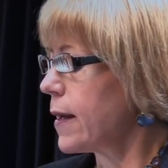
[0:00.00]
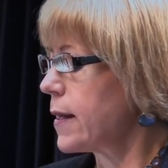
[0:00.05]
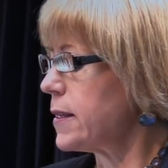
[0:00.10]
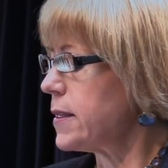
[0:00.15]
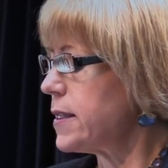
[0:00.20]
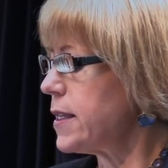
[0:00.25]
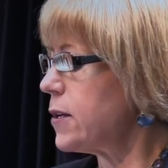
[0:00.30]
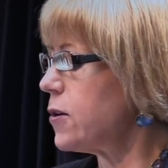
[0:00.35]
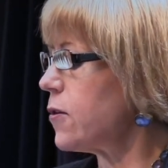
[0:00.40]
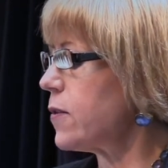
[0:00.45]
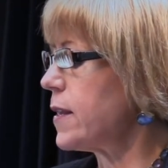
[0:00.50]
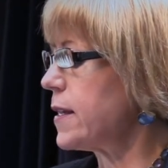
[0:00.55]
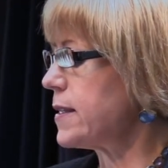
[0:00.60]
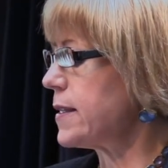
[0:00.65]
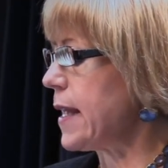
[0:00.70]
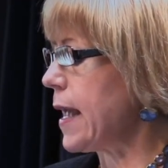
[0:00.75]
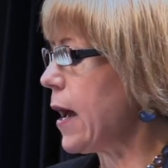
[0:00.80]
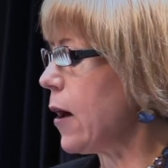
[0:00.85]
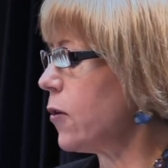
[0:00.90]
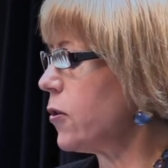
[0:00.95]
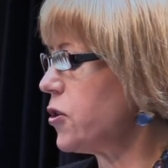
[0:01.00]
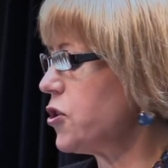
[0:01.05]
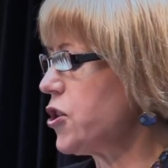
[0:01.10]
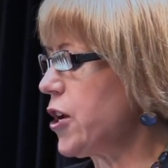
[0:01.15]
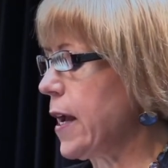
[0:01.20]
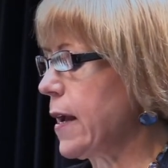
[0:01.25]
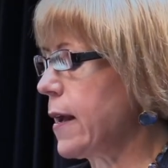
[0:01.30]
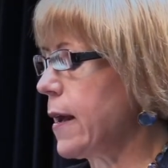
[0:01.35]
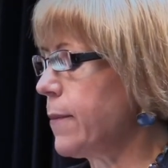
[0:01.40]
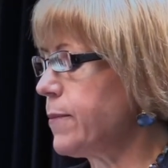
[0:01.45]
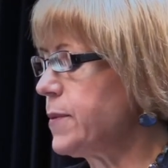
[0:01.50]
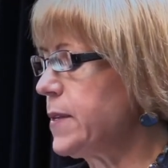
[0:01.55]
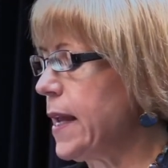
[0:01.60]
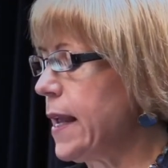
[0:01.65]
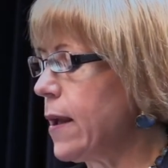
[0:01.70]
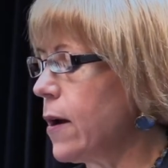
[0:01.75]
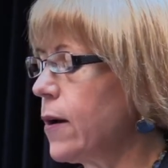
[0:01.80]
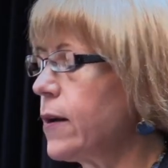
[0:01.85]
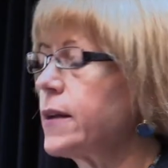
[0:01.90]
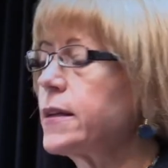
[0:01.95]
Consider this a health check
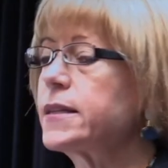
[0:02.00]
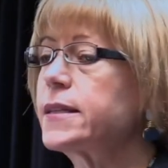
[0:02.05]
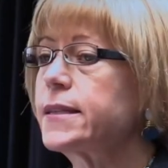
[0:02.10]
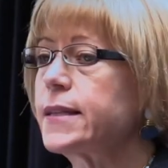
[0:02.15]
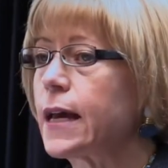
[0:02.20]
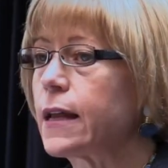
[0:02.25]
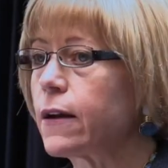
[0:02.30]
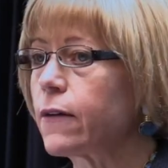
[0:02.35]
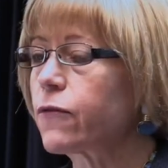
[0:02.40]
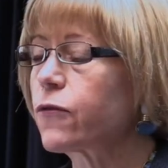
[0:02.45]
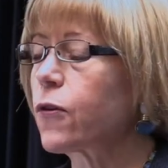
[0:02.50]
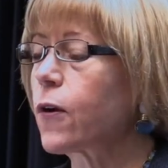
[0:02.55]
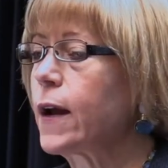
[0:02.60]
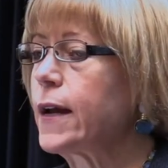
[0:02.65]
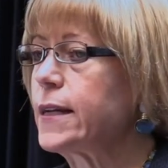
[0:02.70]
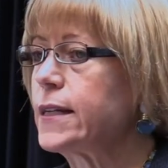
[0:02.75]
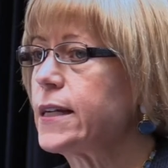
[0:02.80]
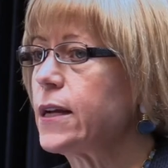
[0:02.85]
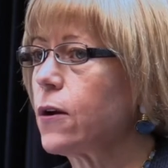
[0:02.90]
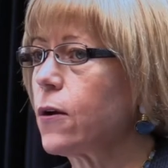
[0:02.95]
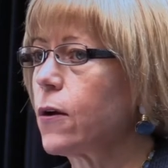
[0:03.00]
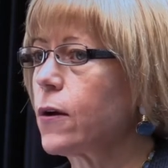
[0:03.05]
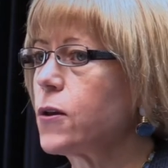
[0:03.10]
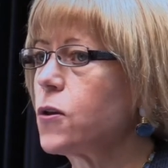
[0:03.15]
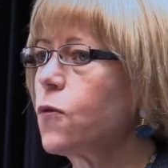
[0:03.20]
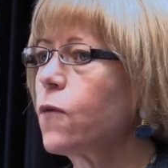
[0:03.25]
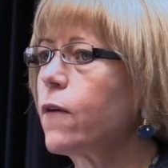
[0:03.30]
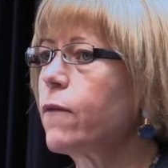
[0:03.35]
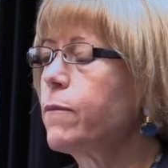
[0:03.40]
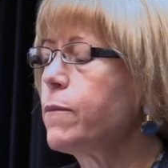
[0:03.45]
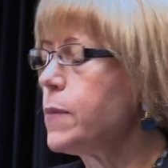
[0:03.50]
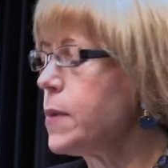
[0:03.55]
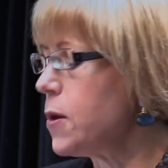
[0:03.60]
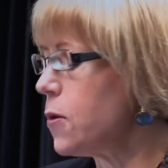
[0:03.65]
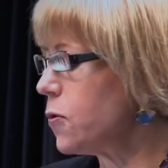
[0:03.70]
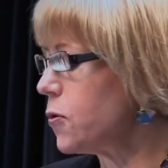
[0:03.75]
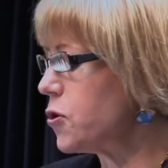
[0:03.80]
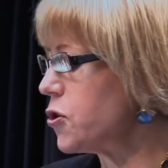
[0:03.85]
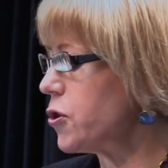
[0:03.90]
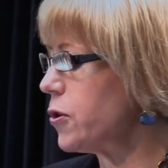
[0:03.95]
update on a set of criteria you have
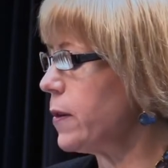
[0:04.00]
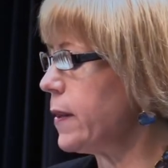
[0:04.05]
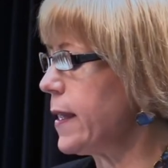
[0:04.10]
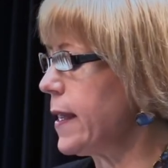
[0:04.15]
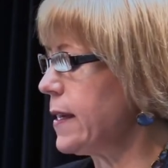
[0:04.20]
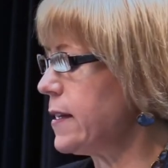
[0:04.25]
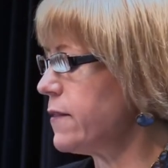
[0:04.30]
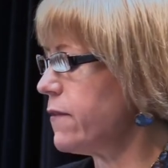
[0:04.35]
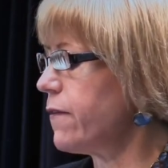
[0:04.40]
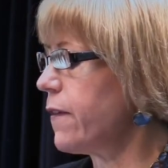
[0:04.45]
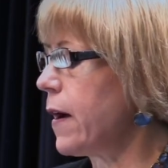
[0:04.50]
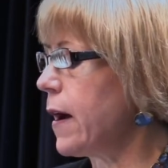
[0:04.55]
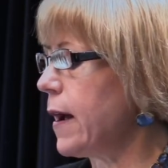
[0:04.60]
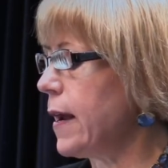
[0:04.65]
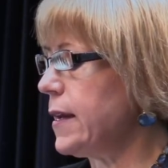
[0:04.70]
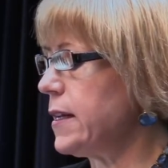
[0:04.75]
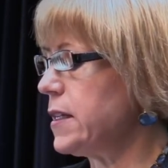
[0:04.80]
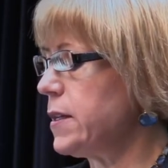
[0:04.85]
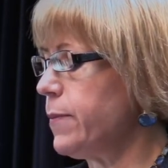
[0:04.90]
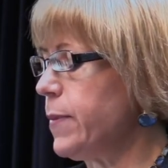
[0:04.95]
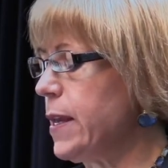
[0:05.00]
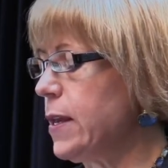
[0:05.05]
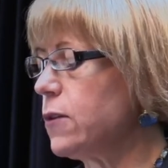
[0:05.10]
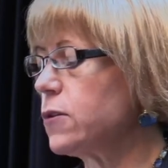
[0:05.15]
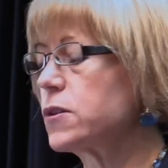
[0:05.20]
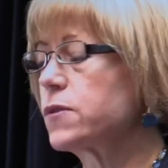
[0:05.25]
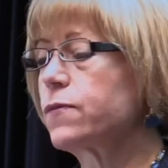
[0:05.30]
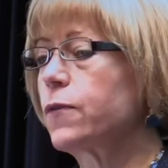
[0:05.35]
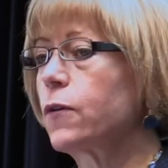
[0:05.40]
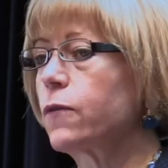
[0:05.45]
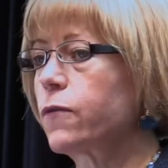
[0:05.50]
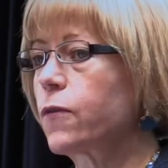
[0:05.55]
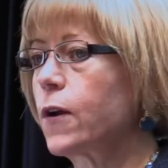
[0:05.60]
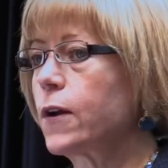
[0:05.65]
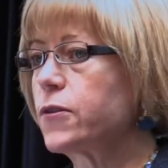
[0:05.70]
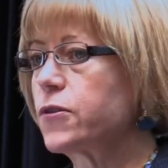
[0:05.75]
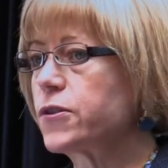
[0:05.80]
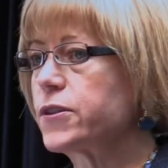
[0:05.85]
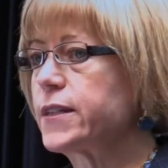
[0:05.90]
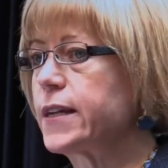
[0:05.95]
mutually defined to be useful
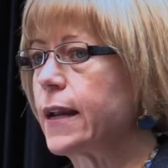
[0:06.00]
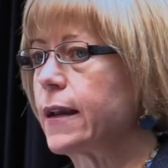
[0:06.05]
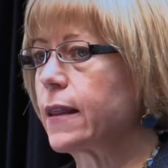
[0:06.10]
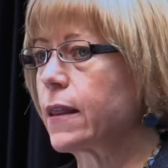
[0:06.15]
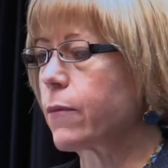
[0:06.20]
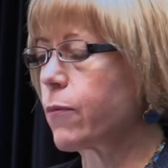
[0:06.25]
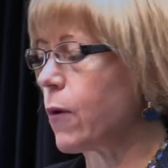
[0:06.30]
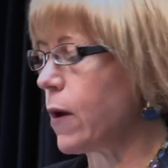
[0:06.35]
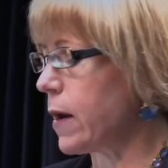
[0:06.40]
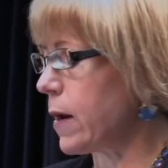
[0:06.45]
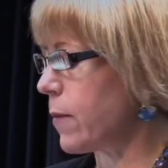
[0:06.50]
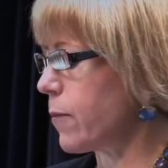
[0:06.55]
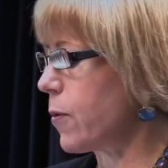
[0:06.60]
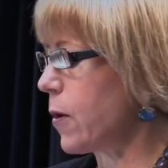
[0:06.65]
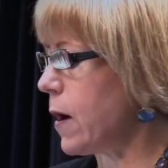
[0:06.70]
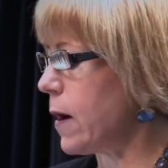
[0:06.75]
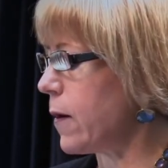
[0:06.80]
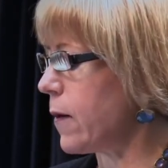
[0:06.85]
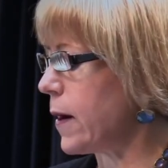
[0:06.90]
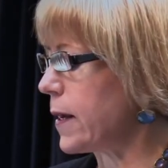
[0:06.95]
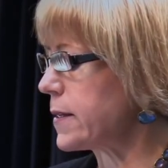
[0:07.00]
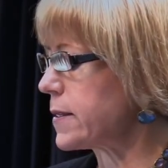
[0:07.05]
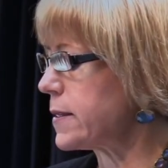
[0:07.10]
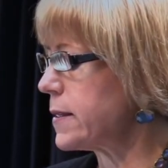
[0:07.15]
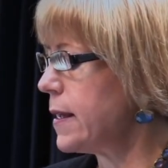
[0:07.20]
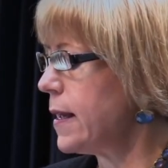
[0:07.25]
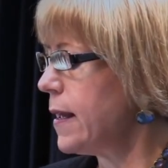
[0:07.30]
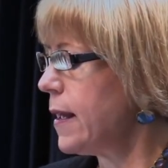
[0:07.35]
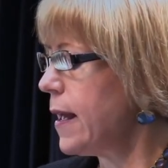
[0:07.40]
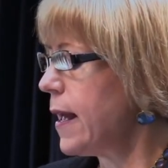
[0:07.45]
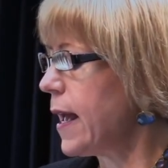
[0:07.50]
for understanding the product progress.